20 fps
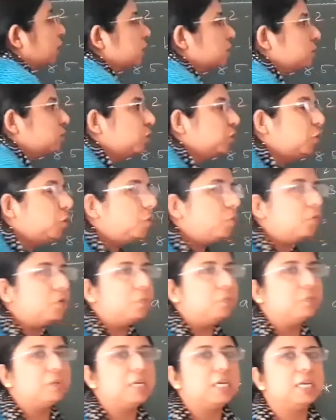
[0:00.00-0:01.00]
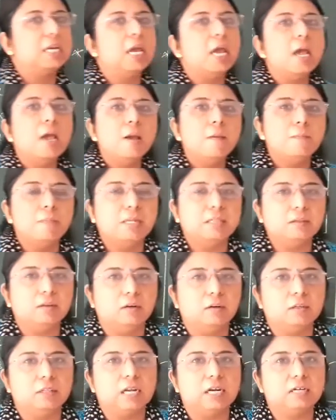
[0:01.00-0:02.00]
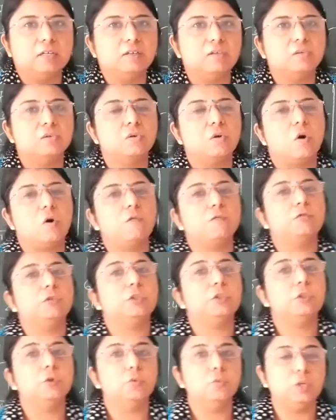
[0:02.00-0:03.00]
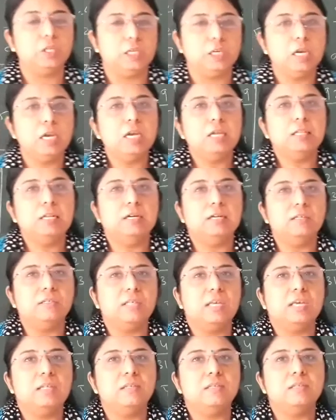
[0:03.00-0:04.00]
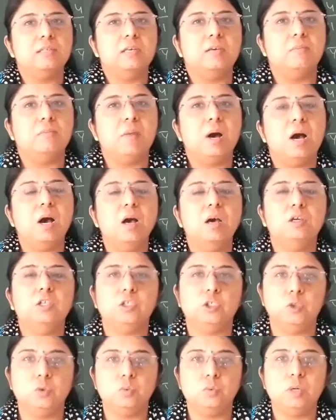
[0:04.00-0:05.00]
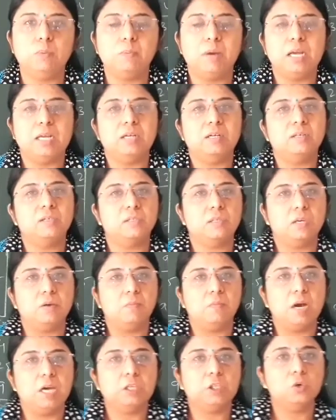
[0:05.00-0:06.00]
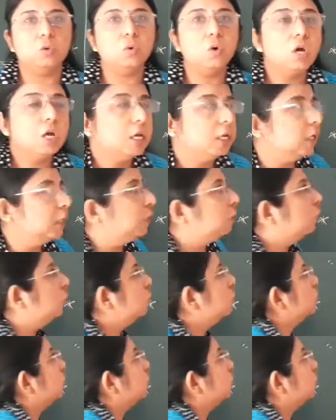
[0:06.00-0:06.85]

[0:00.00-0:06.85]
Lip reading: assumed mean method, that is of UV, that is n sigma UV minus sigma u into